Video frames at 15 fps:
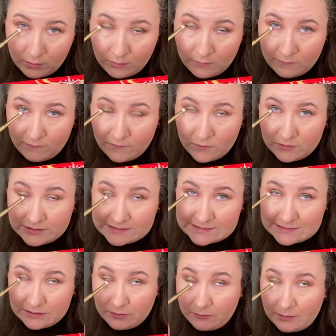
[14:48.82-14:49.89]
focus
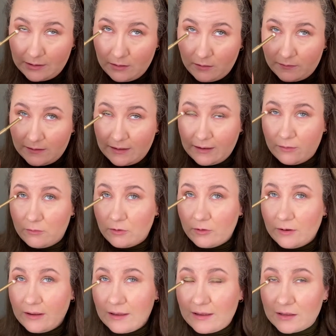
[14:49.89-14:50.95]
it right on the
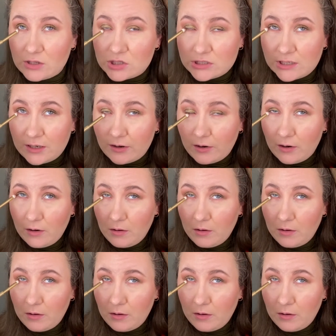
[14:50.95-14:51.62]
outer edge here.